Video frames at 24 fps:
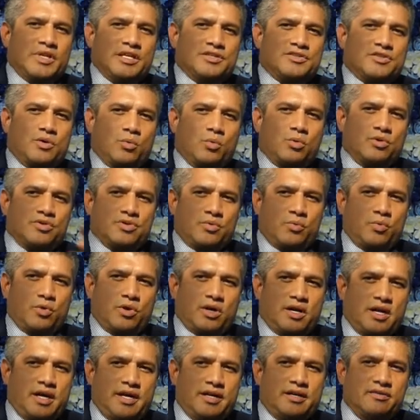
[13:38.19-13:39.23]
And so
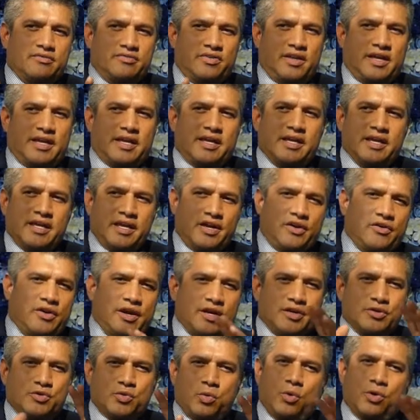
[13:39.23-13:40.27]
we're kind of like
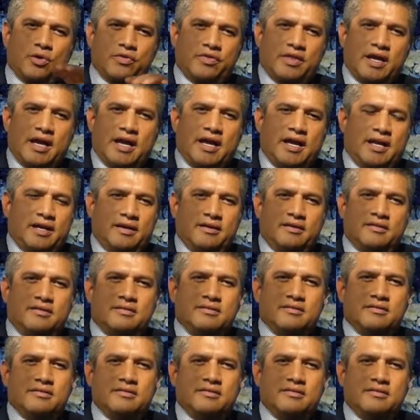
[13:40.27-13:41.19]
gearing toward that